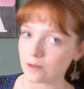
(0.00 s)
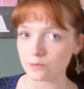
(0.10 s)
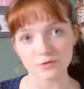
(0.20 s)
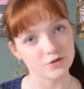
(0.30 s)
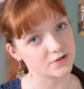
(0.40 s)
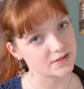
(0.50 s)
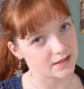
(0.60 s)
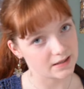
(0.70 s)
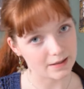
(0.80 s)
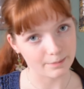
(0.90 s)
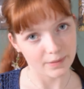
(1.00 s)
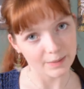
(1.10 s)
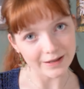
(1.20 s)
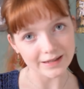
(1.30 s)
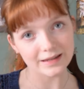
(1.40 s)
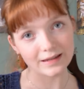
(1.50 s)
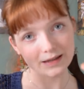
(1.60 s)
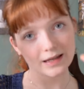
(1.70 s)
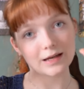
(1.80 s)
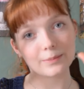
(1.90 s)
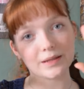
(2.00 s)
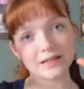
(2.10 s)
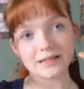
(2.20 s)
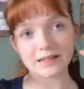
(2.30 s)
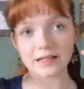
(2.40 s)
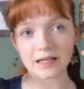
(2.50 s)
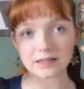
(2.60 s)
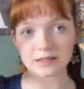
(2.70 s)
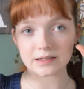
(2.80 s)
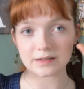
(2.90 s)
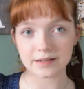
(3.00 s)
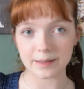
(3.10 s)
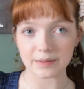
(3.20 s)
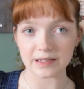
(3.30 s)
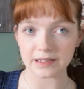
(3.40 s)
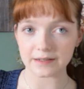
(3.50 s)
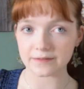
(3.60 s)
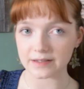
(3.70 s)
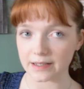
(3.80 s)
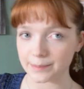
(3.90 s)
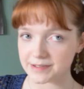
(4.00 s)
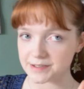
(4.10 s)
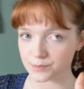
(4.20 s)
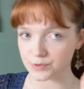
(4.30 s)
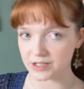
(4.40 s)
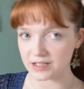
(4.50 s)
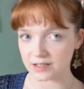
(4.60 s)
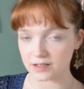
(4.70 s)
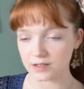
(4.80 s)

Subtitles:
will just say that bye bye, happy knitting and happy life and happy spring.